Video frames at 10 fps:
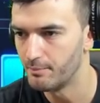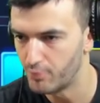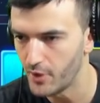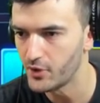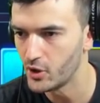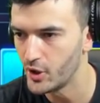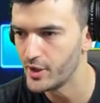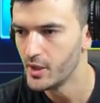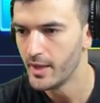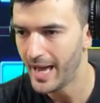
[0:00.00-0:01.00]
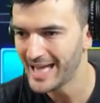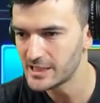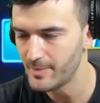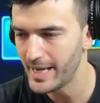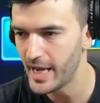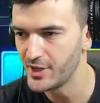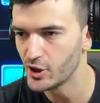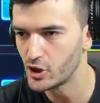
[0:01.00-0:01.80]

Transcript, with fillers: Brotherhood, X-Men, and the